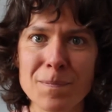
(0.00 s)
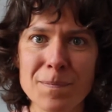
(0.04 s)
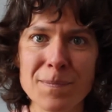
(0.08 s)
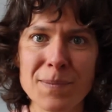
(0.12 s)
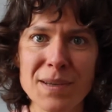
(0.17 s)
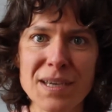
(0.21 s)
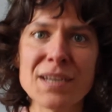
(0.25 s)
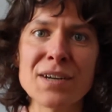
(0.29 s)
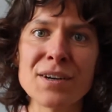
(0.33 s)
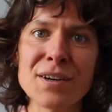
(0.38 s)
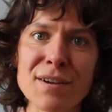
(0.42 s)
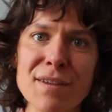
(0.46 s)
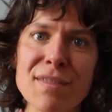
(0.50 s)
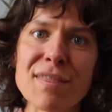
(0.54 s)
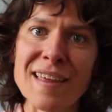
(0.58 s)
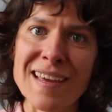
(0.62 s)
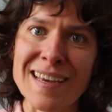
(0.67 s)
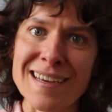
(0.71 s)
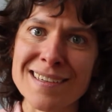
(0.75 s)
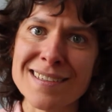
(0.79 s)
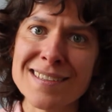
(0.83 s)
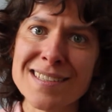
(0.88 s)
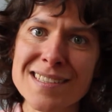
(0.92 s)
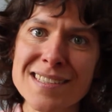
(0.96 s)
bigger
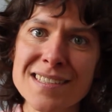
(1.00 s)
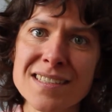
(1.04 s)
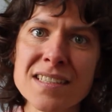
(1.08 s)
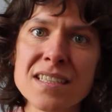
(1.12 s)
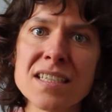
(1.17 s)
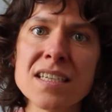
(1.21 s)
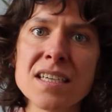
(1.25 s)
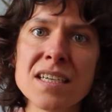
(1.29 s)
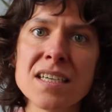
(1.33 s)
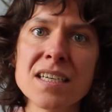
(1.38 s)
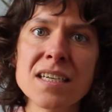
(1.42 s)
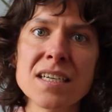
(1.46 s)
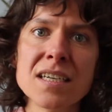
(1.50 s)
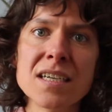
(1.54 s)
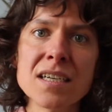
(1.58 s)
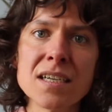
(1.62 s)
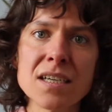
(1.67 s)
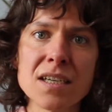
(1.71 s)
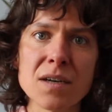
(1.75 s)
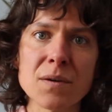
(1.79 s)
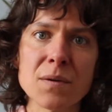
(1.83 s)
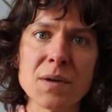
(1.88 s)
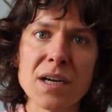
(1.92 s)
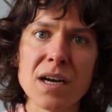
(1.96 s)
things
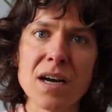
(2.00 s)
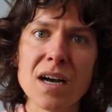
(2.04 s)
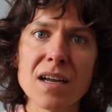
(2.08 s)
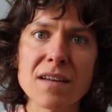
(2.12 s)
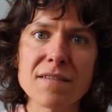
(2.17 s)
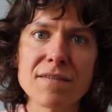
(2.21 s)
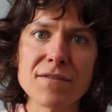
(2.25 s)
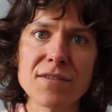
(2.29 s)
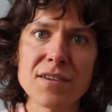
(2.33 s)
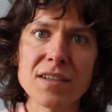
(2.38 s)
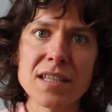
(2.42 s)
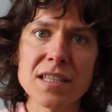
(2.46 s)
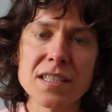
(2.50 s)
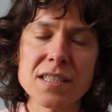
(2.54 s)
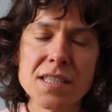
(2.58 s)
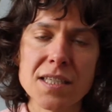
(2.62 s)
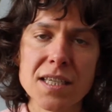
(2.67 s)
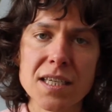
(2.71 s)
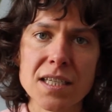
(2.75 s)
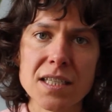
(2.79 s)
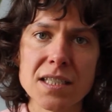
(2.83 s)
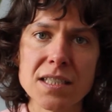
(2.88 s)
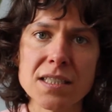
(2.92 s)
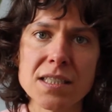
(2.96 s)
going on for these
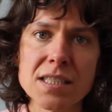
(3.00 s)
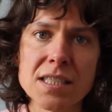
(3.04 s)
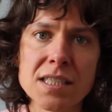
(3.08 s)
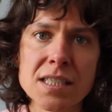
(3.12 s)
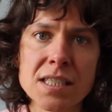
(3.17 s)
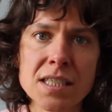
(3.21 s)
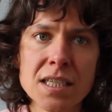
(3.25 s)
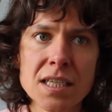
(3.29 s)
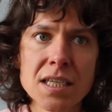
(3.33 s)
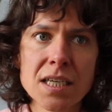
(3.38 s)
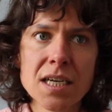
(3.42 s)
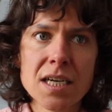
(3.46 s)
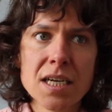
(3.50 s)
kids.